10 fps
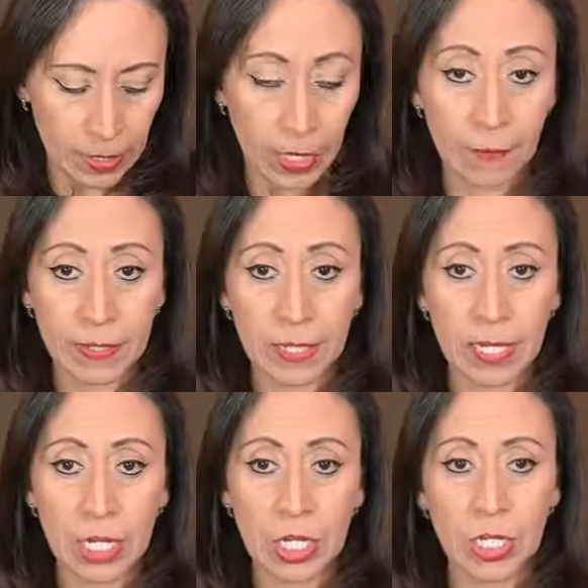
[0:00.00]
after
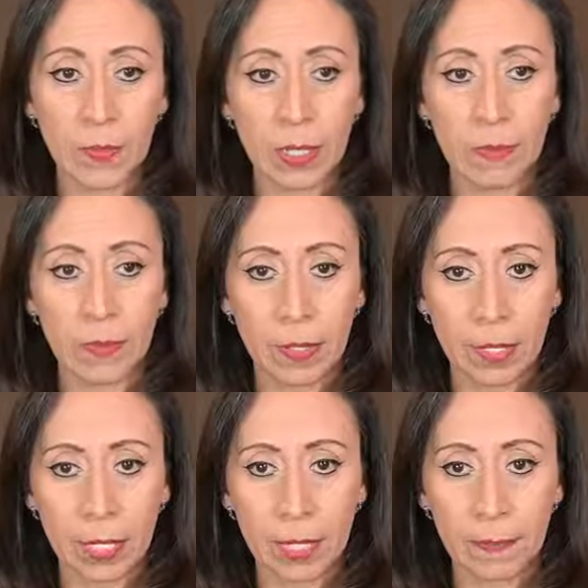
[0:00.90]
the each, I'm going
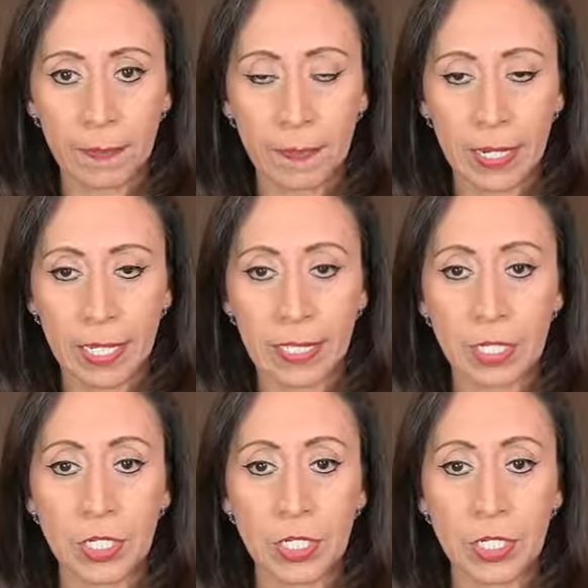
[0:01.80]
to press